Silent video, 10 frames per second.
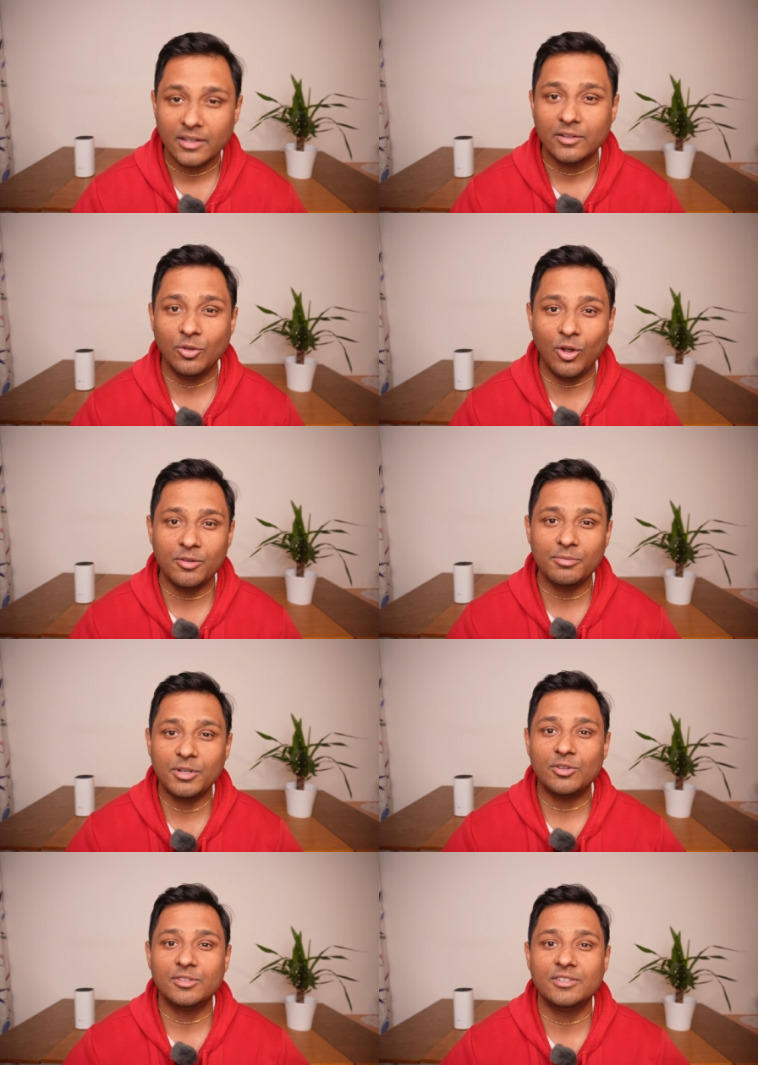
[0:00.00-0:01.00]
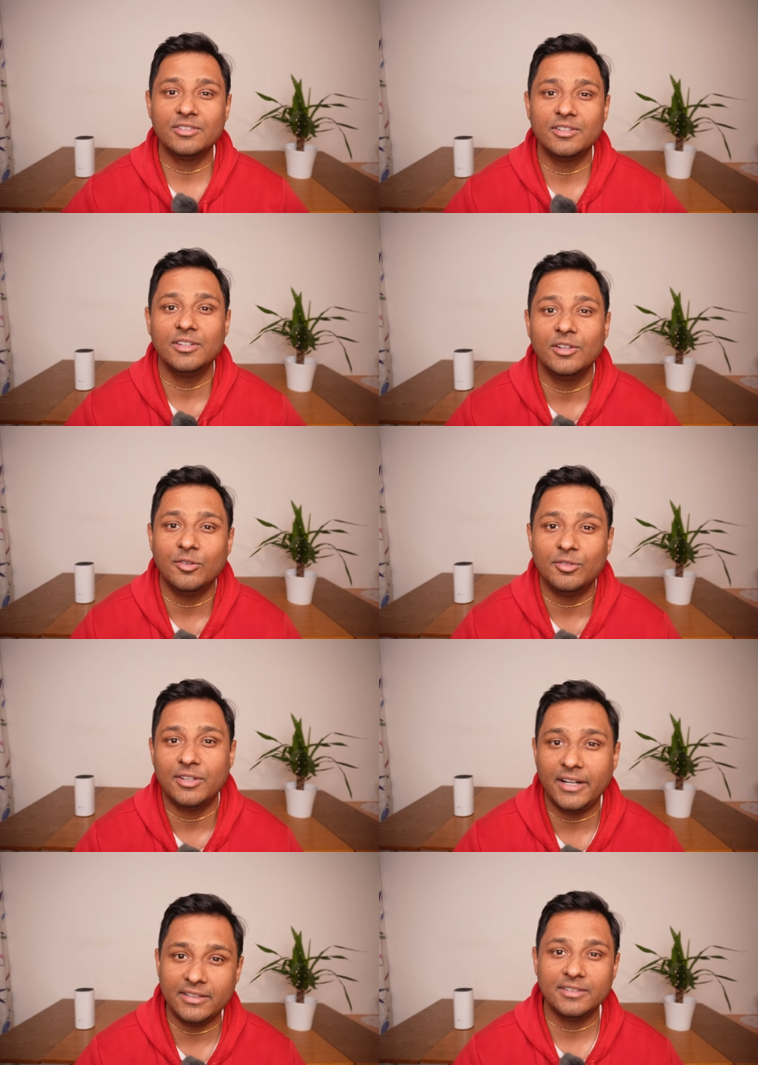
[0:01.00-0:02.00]
Not because it's the year of
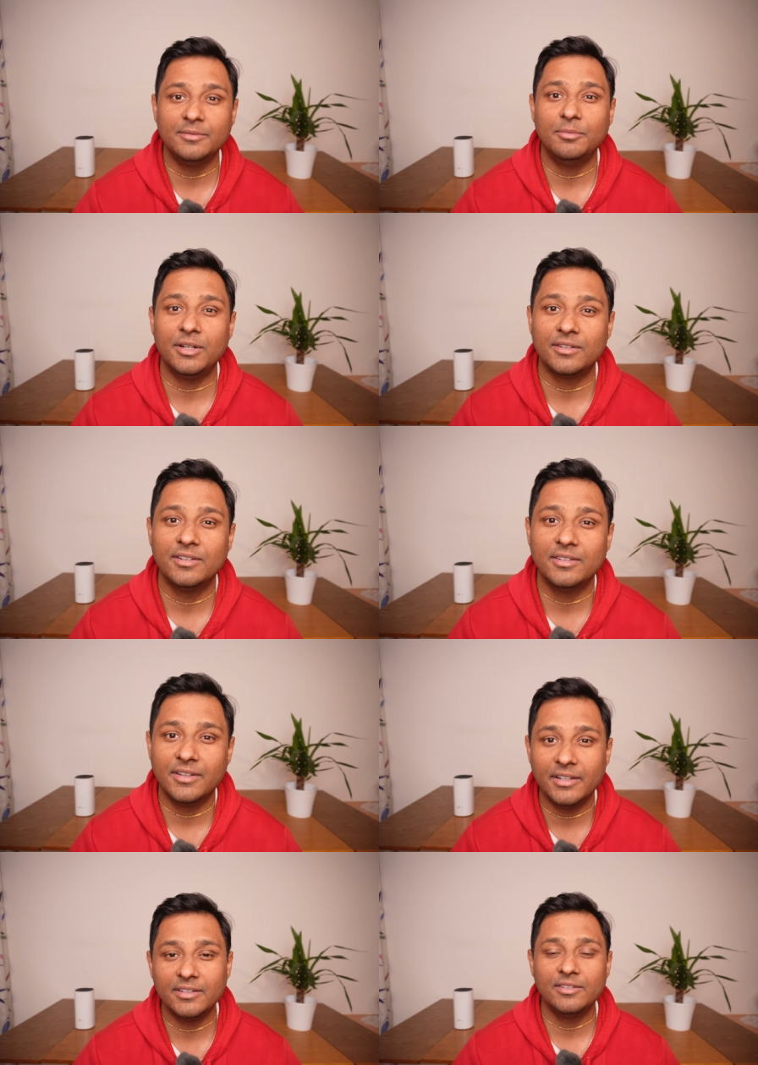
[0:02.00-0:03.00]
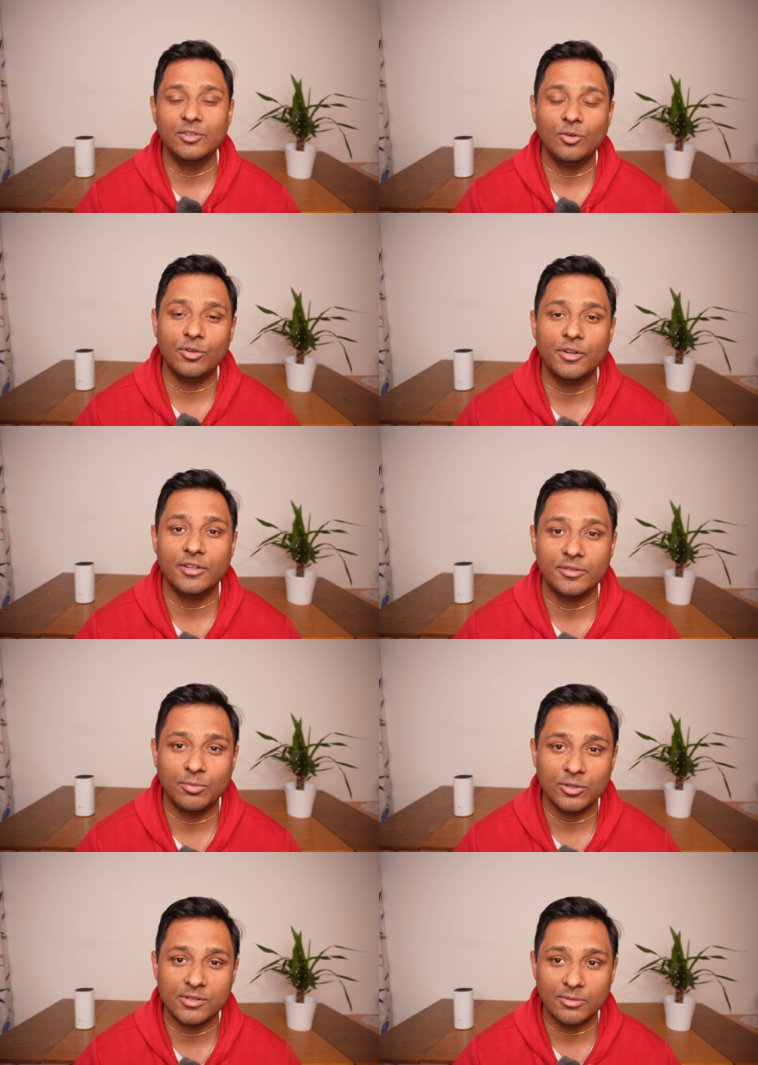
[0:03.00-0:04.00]
Saturn, but it is your
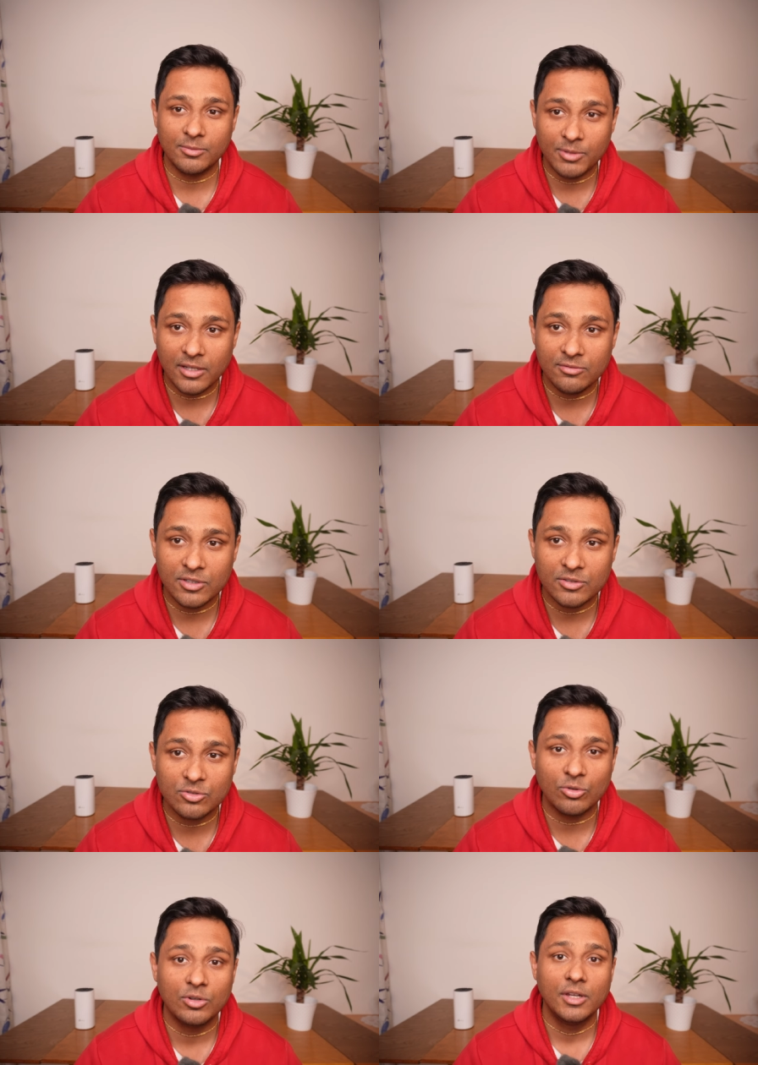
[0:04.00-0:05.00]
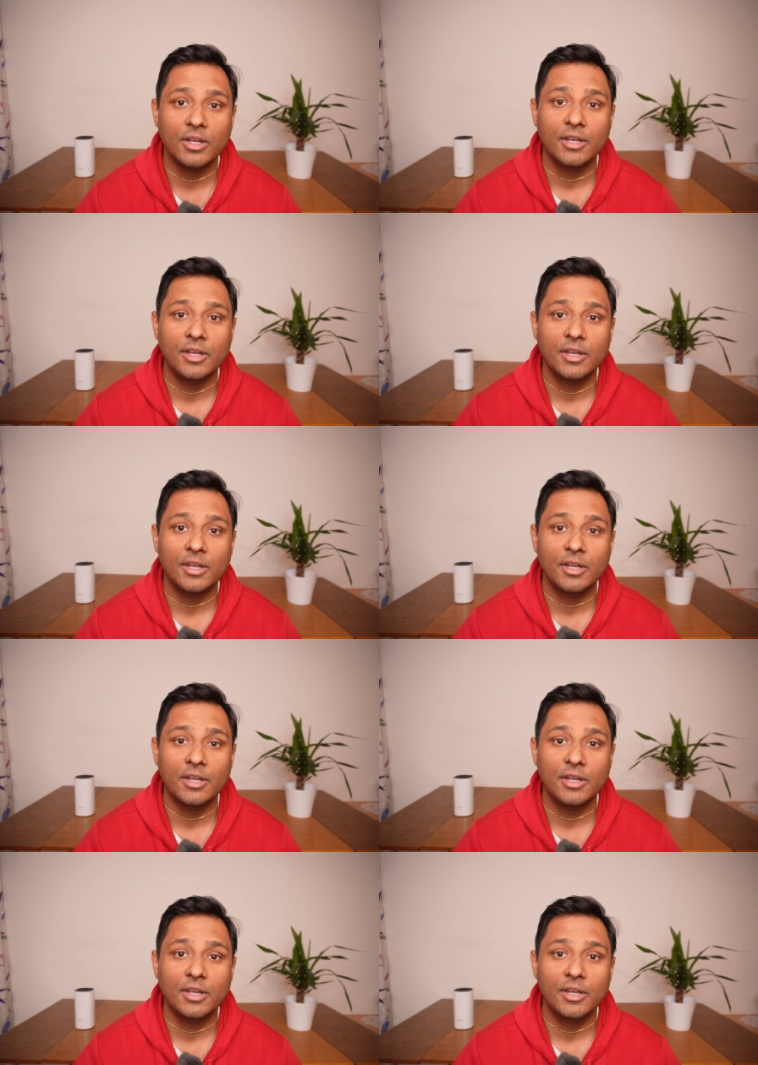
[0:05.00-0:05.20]
irresponsible behavior. So